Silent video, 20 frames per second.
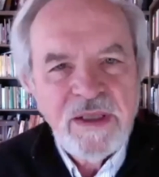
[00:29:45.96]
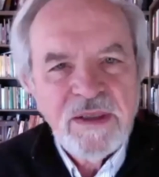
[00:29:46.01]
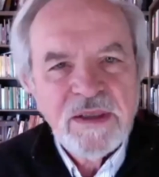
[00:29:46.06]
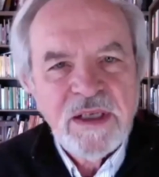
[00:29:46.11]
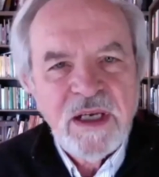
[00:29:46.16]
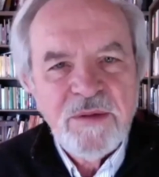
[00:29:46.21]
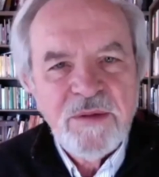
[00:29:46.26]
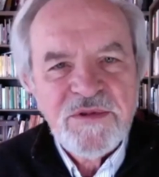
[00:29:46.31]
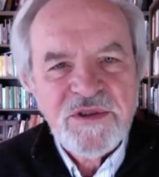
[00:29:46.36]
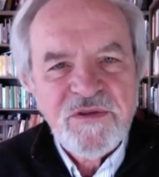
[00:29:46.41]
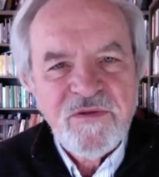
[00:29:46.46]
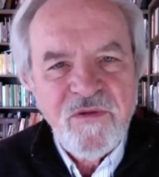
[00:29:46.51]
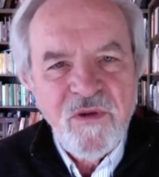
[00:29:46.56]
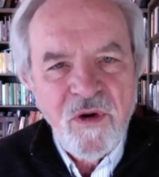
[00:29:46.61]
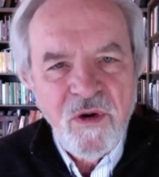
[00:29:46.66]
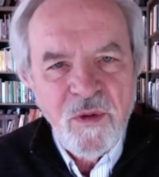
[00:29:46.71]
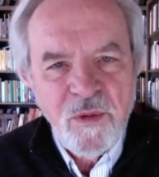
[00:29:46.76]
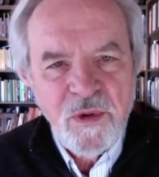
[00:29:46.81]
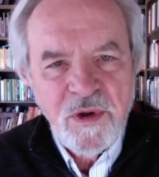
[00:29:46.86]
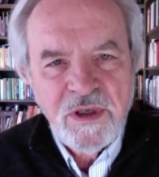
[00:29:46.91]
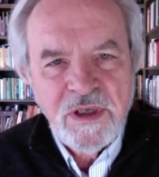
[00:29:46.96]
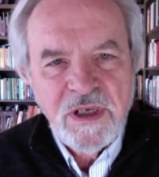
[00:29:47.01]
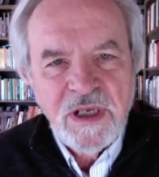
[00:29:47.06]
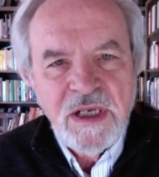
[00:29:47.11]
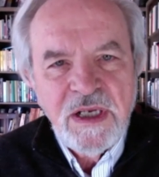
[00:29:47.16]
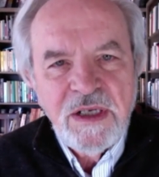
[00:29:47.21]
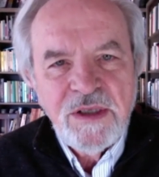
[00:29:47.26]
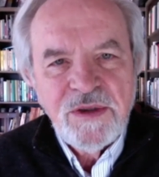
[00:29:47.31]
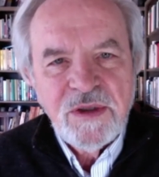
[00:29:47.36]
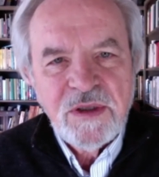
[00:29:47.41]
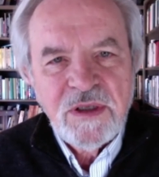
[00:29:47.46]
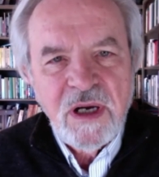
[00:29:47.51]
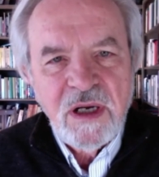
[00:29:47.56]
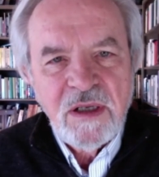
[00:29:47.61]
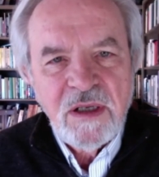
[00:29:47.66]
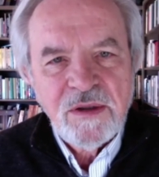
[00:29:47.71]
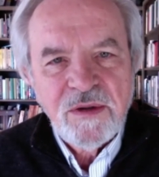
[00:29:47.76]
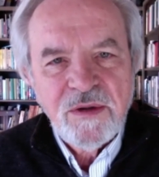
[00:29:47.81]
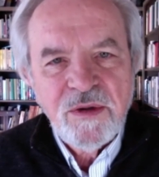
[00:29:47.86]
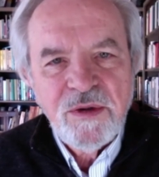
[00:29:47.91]
comes forward to
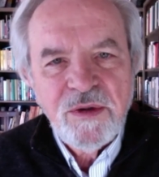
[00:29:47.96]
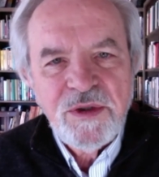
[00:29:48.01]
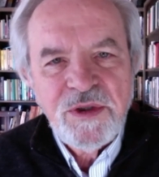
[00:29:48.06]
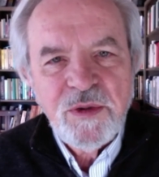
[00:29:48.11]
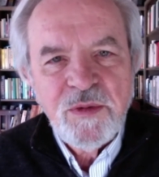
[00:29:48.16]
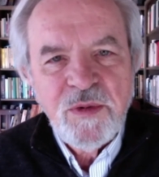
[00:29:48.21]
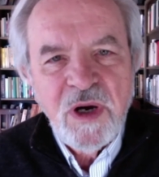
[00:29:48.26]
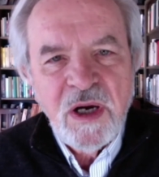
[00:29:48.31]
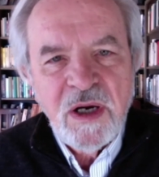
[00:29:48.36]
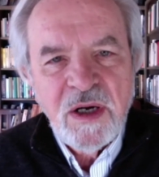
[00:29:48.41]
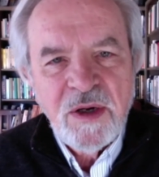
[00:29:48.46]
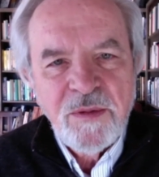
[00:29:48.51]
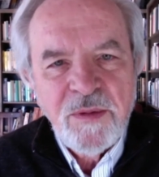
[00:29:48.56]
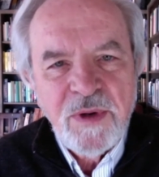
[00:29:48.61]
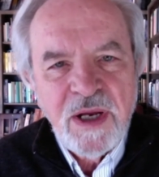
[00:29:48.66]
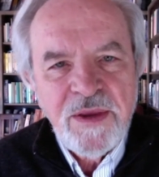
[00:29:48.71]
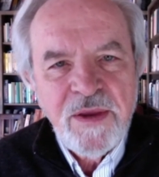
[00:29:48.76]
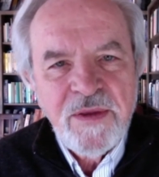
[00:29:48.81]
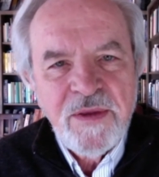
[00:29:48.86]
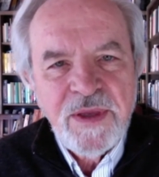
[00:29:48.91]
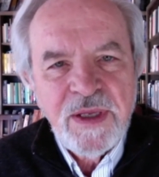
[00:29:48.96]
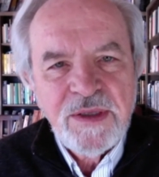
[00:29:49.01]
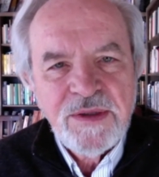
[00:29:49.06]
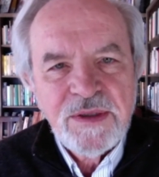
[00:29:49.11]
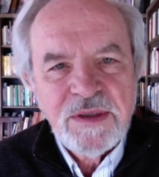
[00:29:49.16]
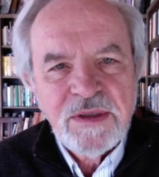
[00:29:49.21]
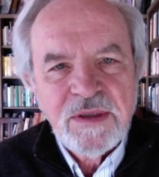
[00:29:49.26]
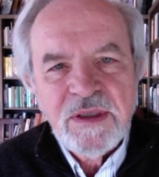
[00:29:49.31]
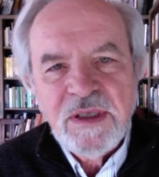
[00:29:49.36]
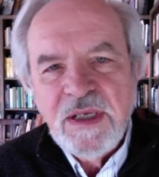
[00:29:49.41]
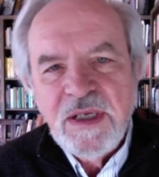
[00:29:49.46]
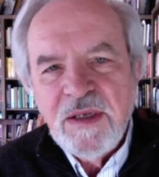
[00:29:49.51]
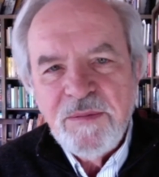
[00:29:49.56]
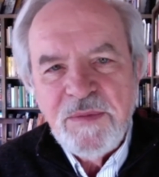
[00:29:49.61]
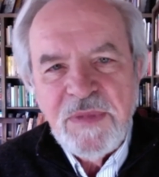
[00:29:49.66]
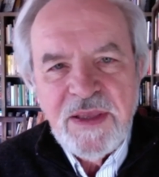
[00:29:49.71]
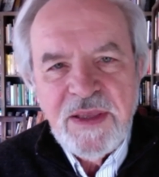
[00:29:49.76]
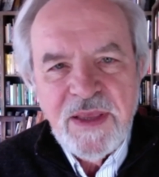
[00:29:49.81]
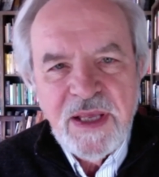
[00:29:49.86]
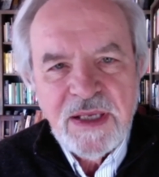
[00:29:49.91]
color who you are, rather than to
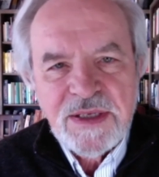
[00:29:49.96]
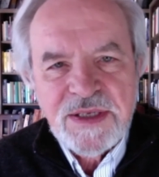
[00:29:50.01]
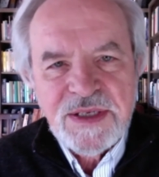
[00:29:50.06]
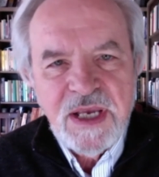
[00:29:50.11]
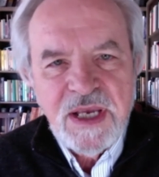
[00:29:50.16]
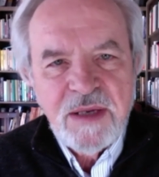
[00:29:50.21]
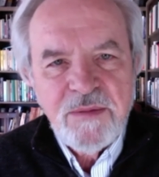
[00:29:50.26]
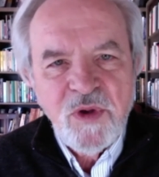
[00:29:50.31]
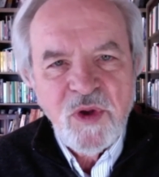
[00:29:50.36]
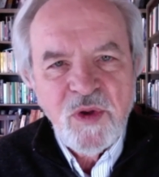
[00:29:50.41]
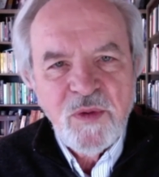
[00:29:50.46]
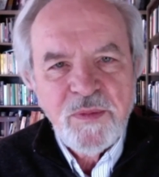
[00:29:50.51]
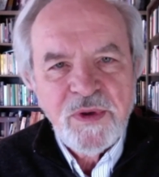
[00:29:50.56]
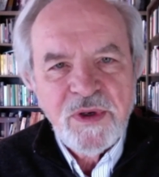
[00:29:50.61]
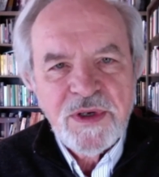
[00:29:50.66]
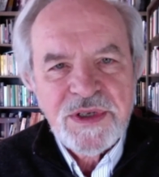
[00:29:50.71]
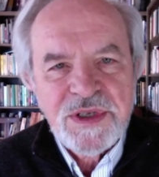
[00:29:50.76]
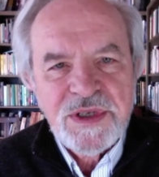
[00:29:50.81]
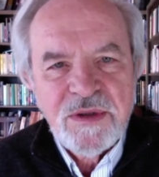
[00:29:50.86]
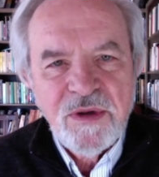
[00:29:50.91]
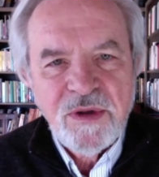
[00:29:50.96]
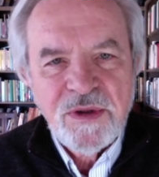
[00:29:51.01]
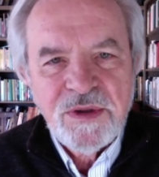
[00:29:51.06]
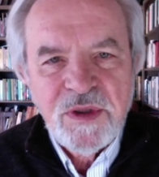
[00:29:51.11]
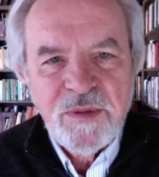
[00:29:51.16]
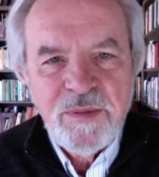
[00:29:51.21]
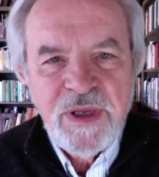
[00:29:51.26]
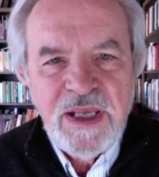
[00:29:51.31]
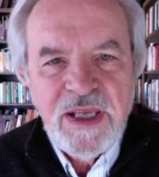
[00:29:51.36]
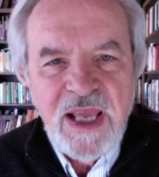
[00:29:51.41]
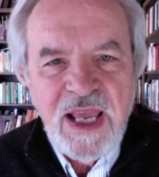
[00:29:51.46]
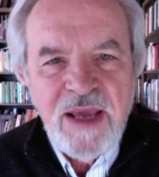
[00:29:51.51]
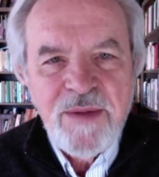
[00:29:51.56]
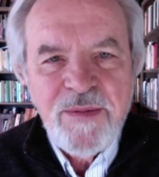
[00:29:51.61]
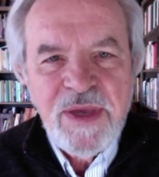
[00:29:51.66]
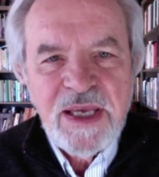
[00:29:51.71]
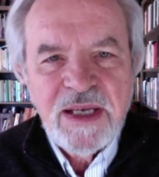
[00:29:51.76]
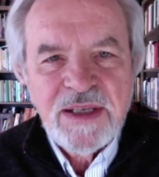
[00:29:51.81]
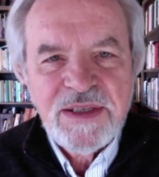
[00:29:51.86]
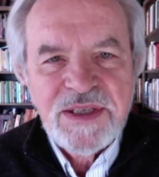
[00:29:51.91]
be that same old person, or to be
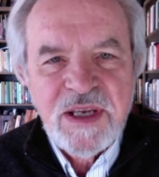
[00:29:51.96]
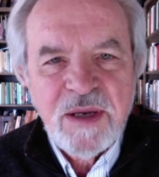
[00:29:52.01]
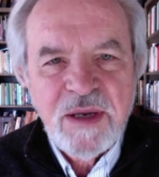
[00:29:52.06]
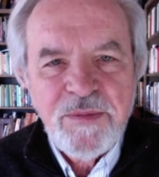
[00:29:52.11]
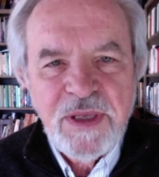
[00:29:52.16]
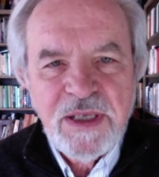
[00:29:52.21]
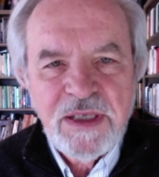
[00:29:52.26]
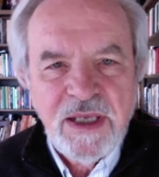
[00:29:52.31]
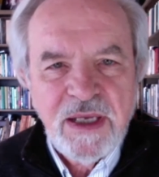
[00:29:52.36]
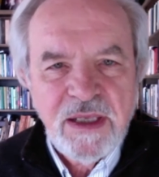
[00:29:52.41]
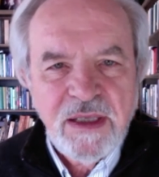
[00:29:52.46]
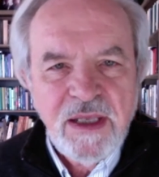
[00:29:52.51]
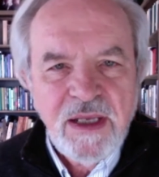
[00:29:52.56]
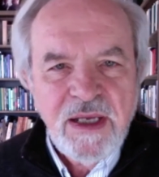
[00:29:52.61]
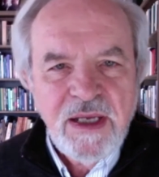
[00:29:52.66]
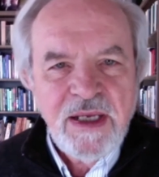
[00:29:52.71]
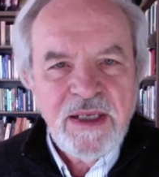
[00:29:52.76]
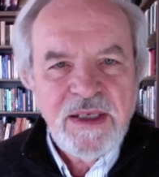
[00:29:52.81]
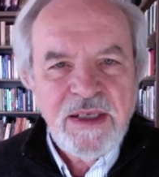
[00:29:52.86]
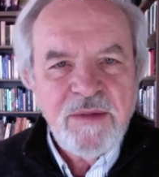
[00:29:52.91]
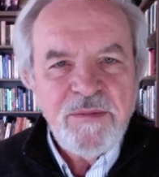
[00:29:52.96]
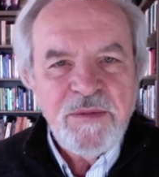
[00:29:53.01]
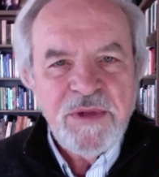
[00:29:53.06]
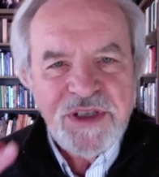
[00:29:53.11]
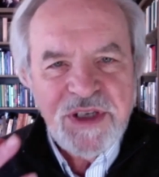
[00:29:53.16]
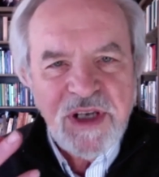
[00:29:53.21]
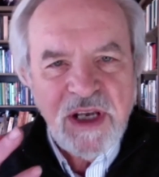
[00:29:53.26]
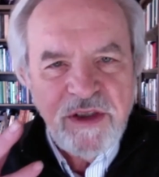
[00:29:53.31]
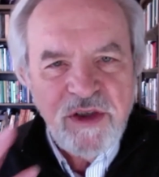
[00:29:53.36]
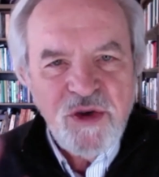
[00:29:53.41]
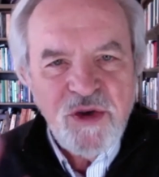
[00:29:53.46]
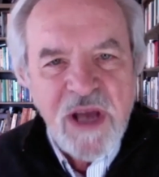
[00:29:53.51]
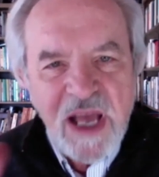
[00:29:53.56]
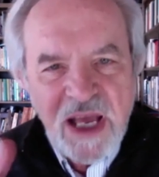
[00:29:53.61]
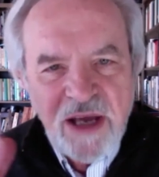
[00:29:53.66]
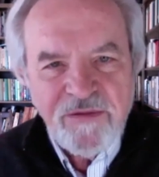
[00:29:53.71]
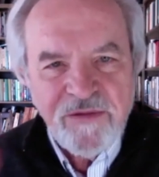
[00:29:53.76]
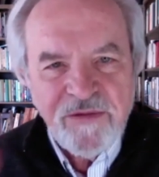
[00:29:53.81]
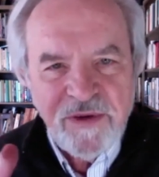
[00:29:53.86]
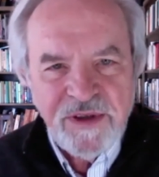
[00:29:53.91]
aiming at something, that an image that you
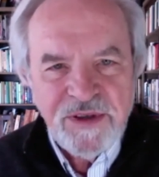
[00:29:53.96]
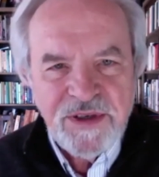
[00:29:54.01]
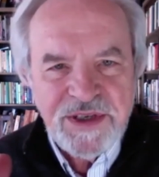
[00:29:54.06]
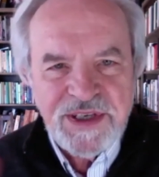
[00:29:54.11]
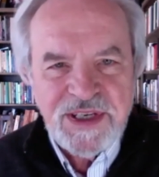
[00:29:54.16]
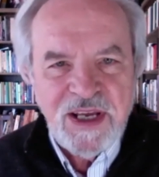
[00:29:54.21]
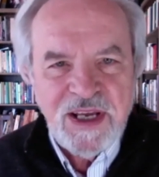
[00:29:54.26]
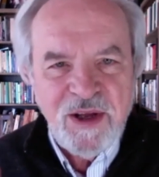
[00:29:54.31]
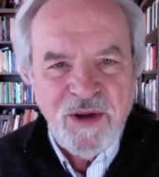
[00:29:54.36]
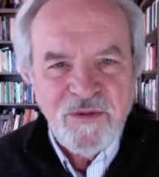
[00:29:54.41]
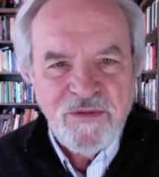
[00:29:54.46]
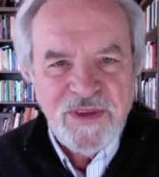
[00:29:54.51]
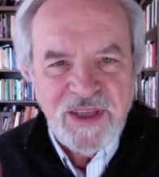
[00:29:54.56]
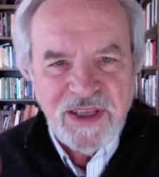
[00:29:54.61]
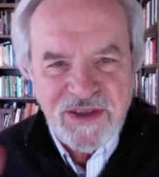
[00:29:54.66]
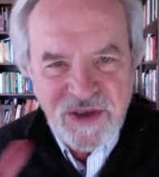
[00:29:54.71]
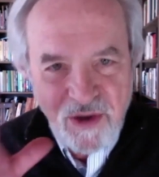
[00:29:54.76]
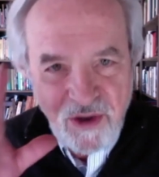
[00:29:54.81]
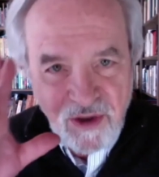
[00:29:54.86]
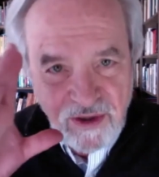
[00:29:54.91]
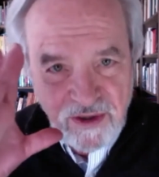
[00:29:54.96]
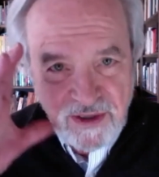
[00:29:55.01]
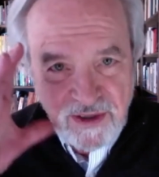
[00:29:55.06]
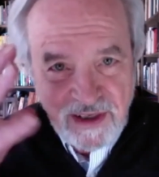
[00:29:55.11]
have for yourself that's all